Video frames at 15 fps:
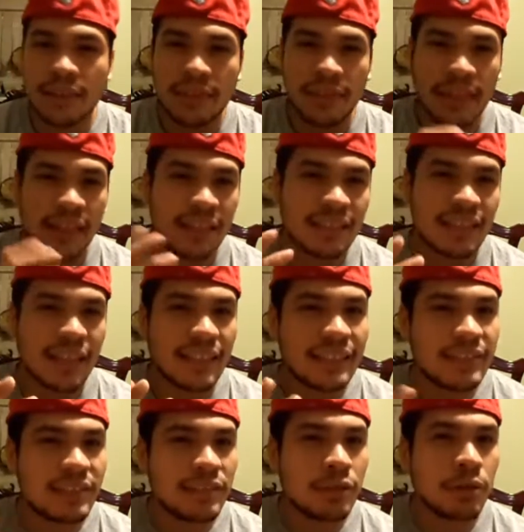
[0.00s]
things that
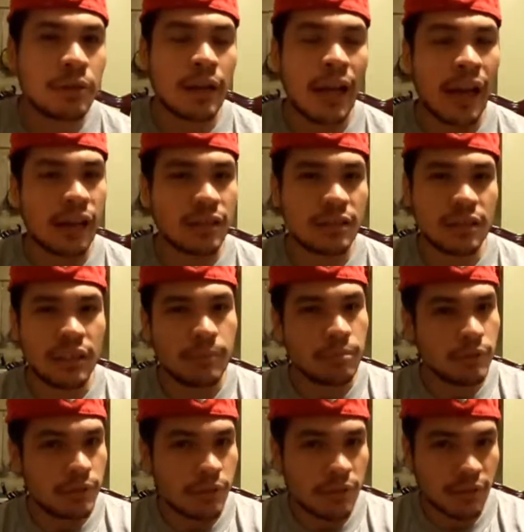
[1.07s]
don't actually
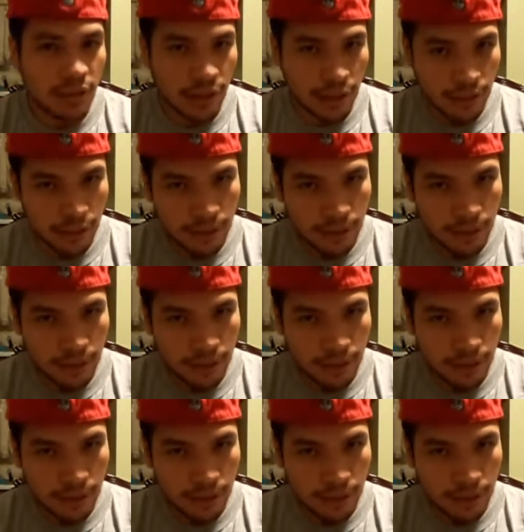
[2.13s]
produce anything.